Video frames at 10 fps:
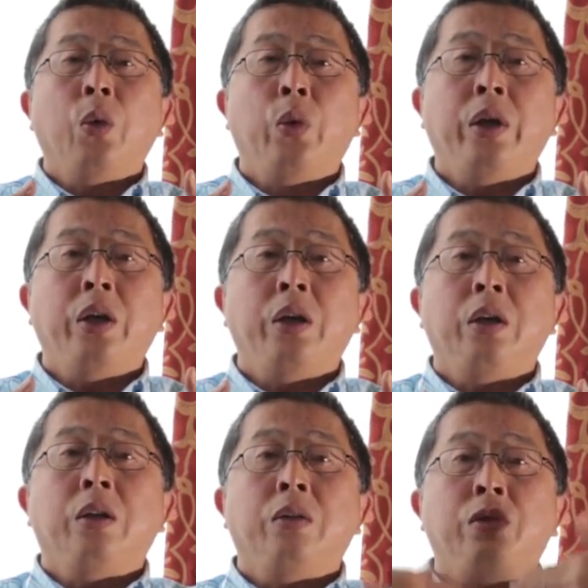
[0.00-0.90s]

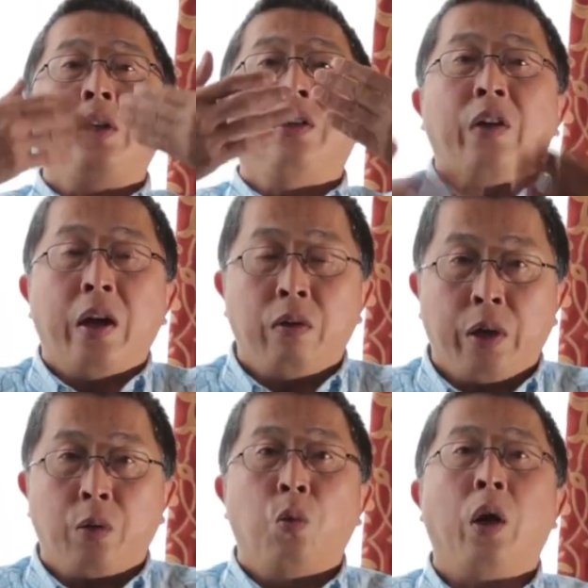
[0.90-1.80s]
we
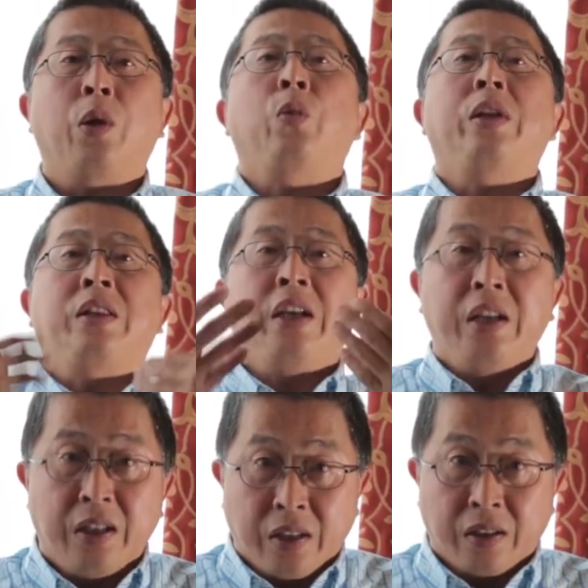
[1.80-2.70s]
reevaluate what we
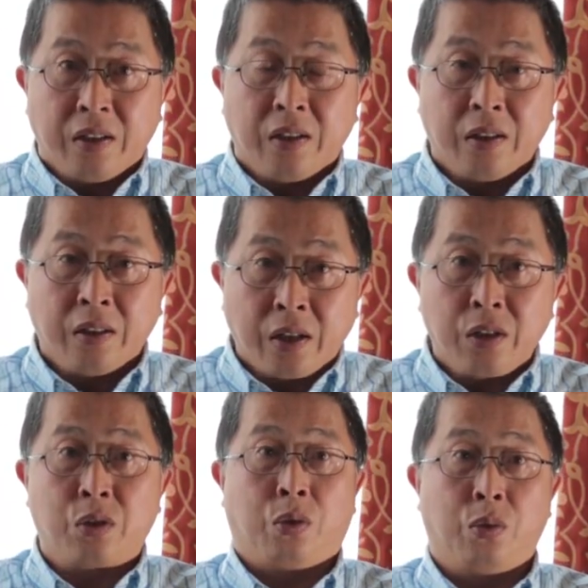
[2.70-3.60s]
think that
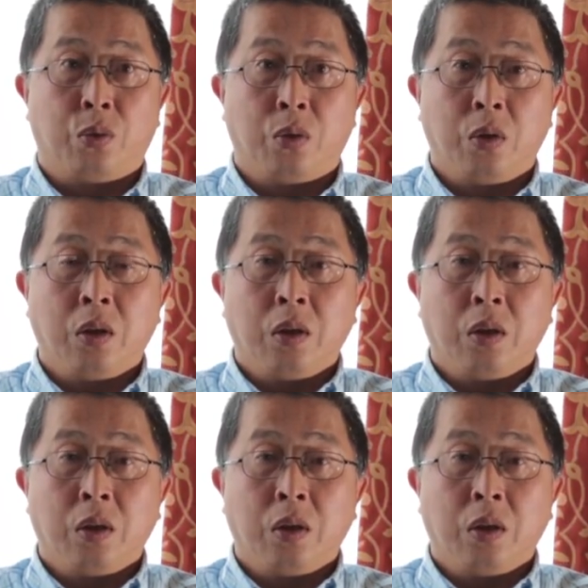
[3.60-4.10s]
is true.